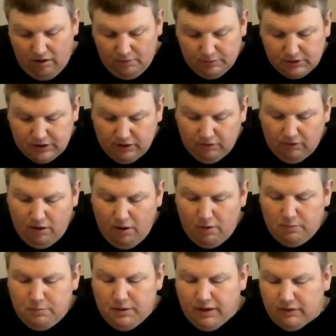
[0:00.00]
Center
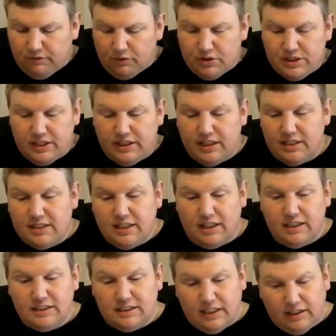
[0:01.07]
Road picked Virginia and
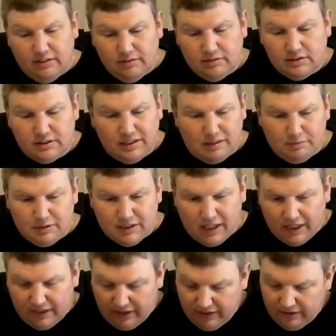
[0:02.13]
Tennessee, same as
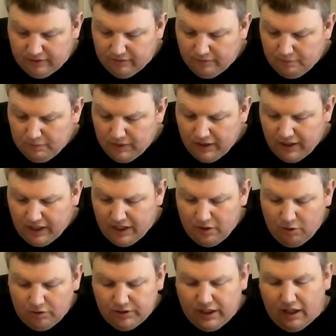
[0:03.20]
I did. And
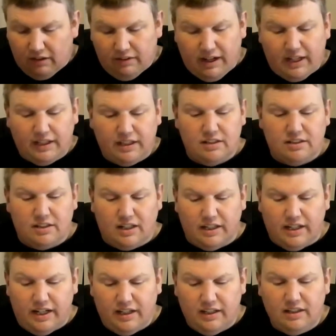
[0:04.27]
North Carolina,
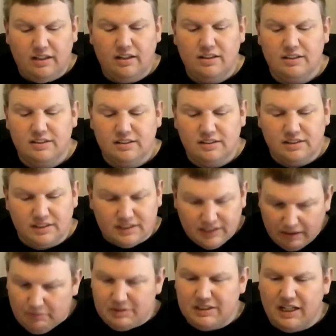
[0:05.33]
Kentucky,
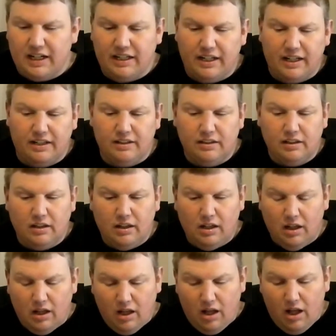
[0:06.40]
same as I did.
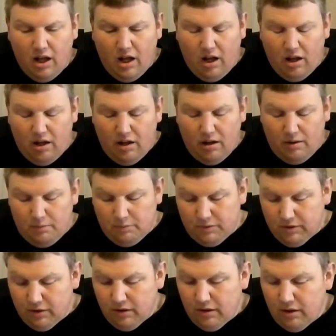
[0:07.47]
The
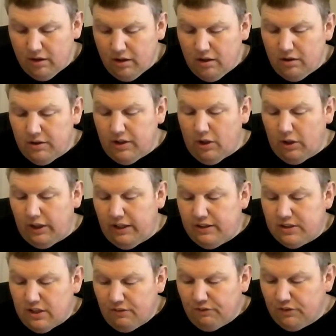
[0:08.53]
only
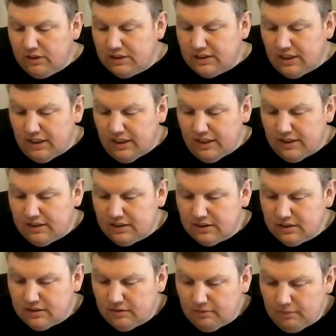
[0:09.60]
difference
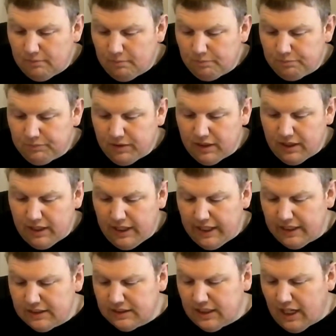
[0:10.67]
is
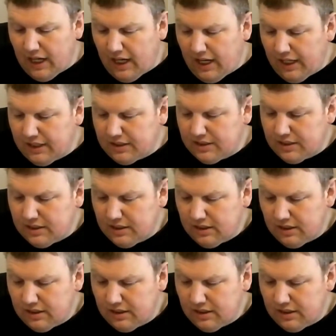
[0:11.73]
he's got